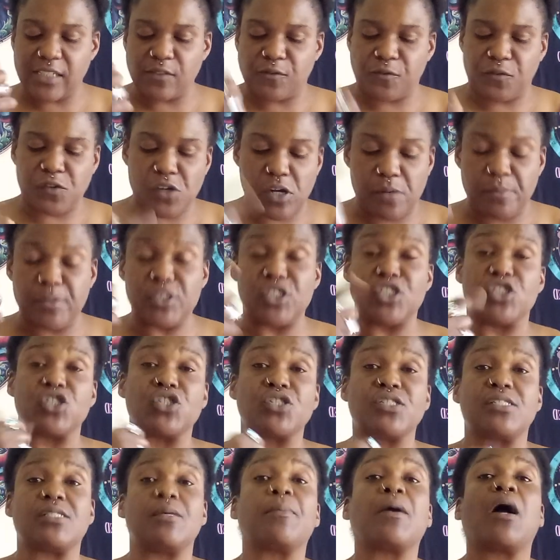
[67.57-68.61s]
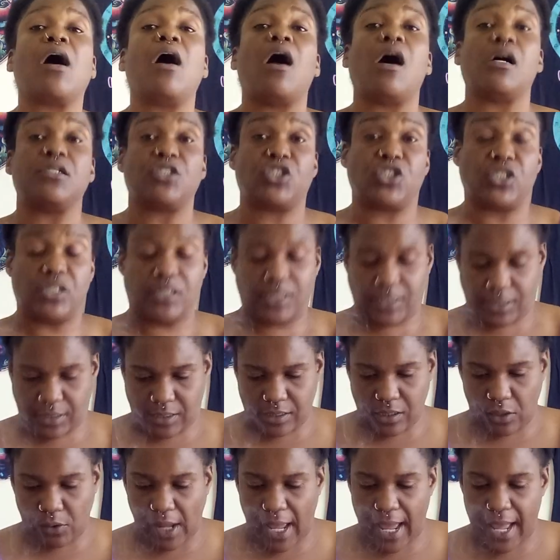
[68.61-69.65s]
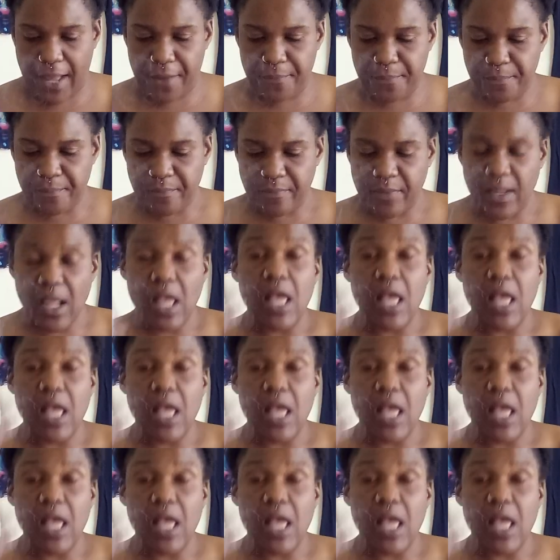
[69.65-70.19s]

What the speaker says: from your subconscious, okay?